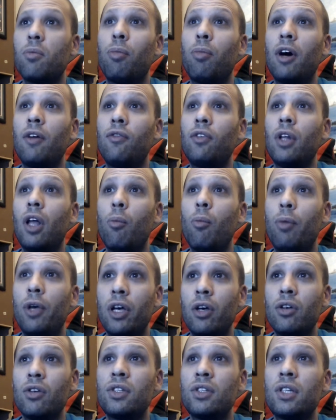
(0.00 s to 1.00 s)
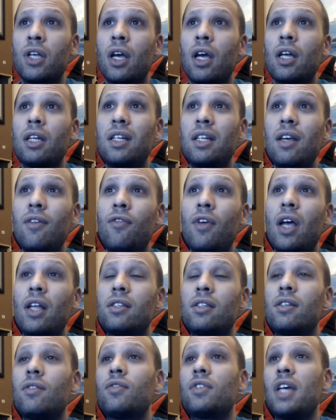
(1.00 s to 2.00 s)
Buffalo Bills
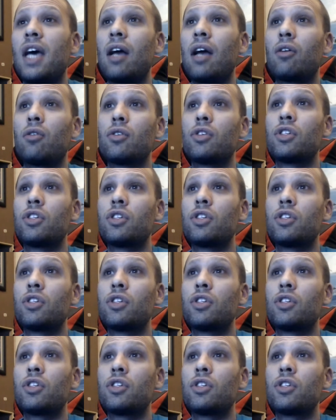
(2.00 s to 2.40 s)
defensive tackle